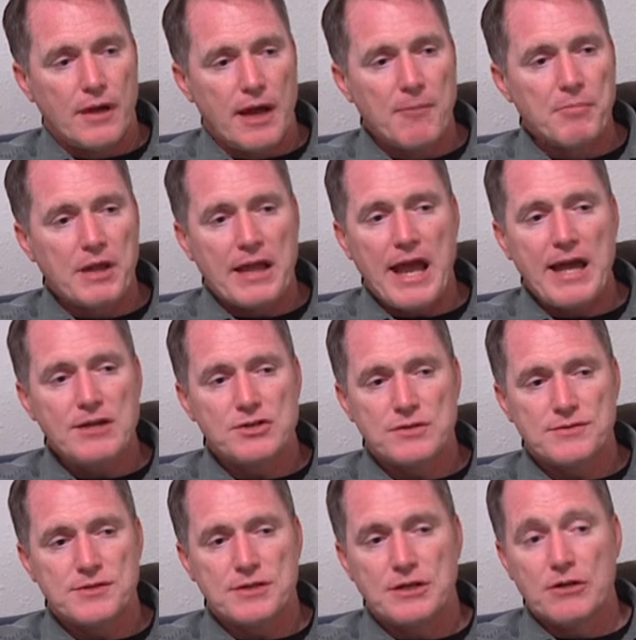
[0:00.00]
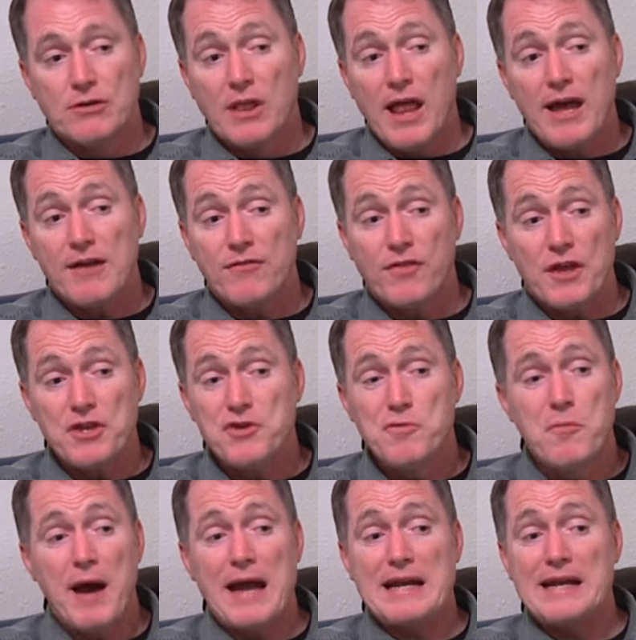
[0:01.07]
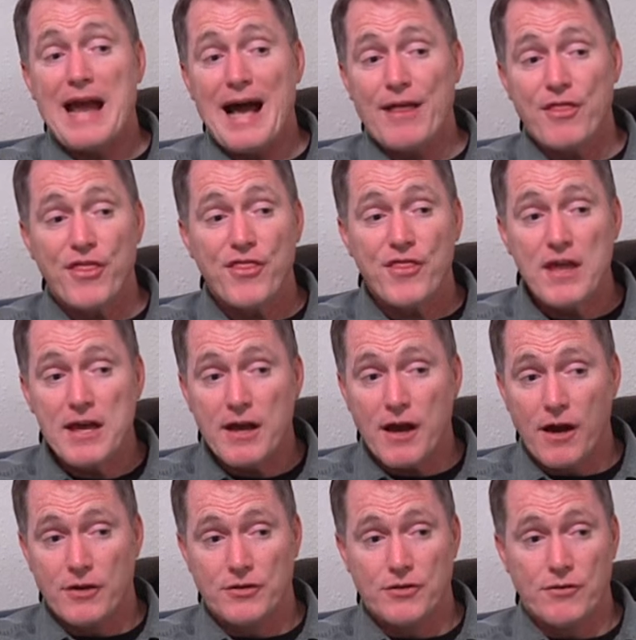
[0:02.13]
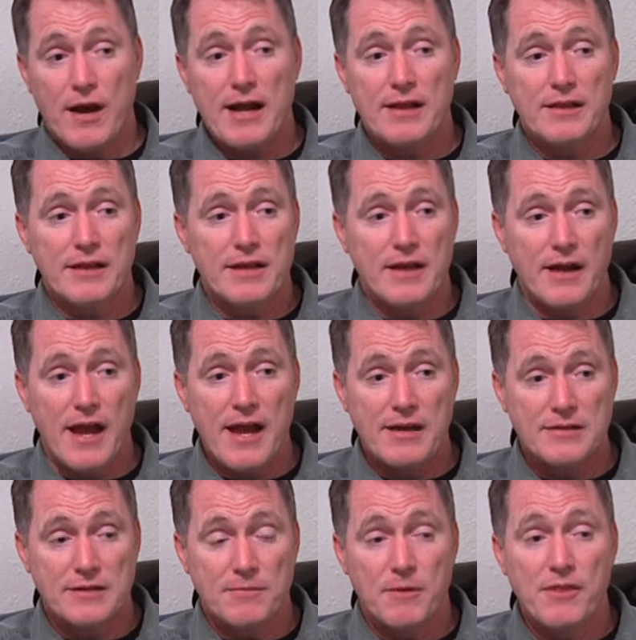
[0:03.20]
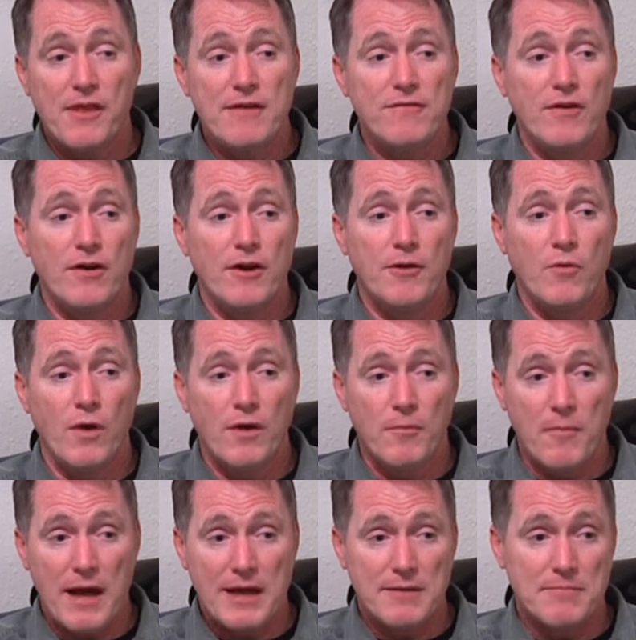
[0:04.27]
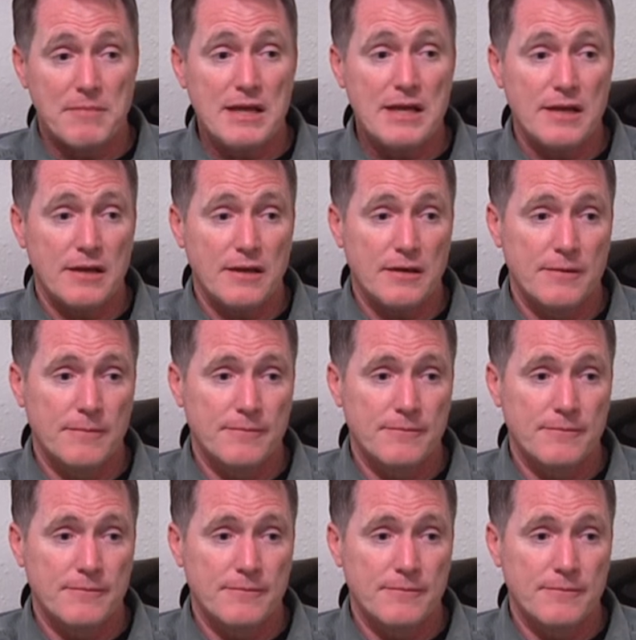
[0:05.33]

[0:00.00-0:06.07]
implications in your life that you might not think are directly connected, but they very well might be.